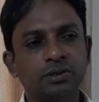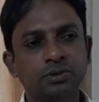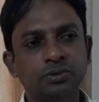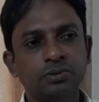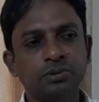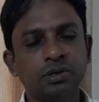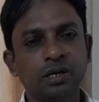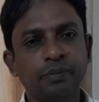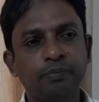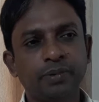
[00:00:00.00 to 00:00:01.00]
to
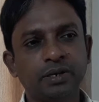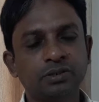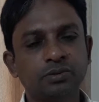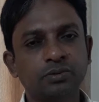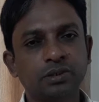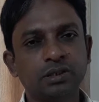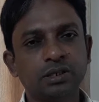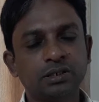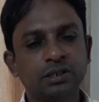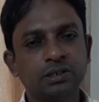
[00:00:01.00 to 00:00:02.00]
keep pace with the
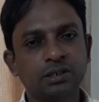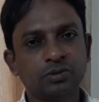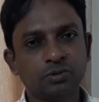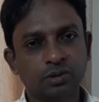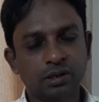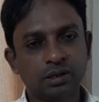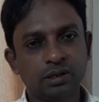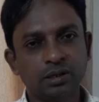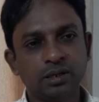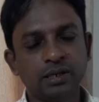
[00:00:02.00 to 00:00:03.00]
changing world.
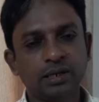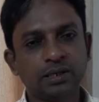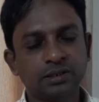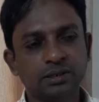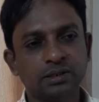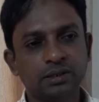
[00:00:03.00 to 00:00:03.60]
Yes,